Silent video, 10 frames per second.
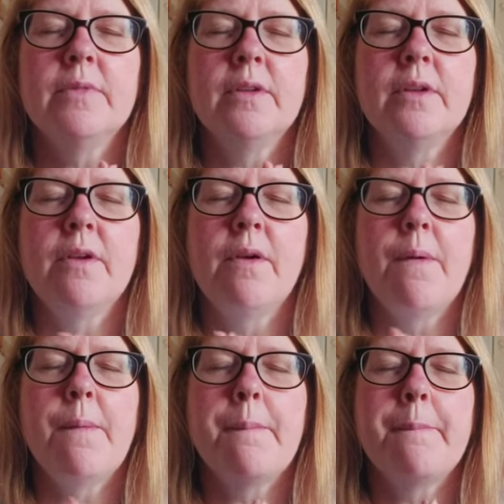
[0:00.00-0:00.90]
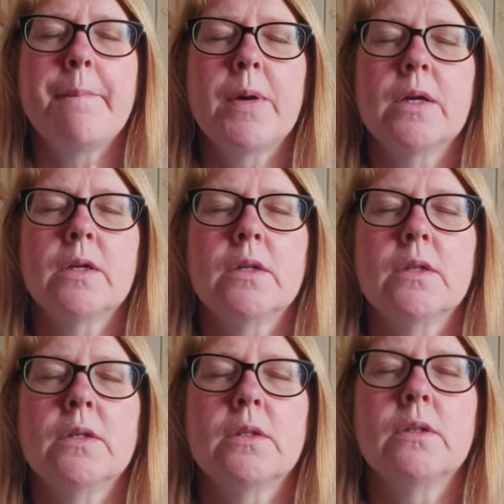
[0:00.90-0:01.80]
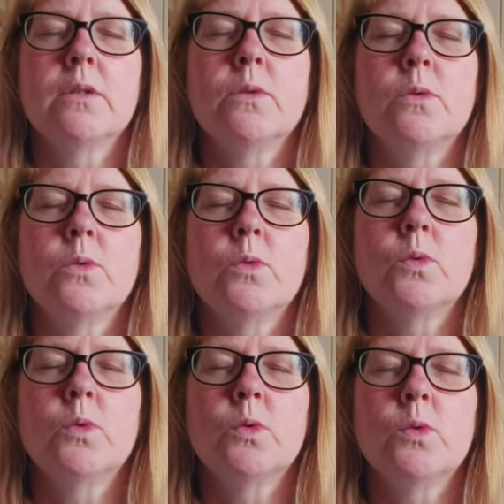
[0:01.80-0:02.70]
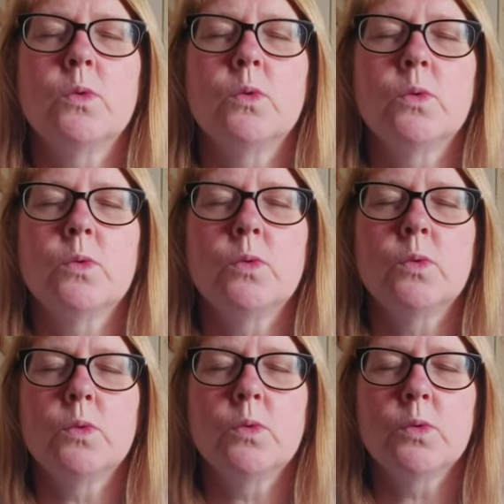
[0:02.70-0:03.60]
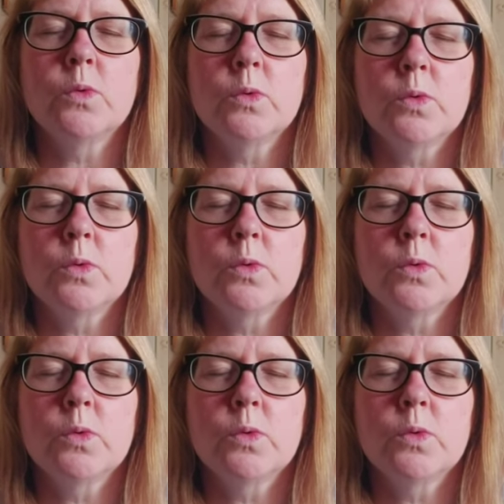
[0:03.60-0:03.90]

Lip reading: [no speech]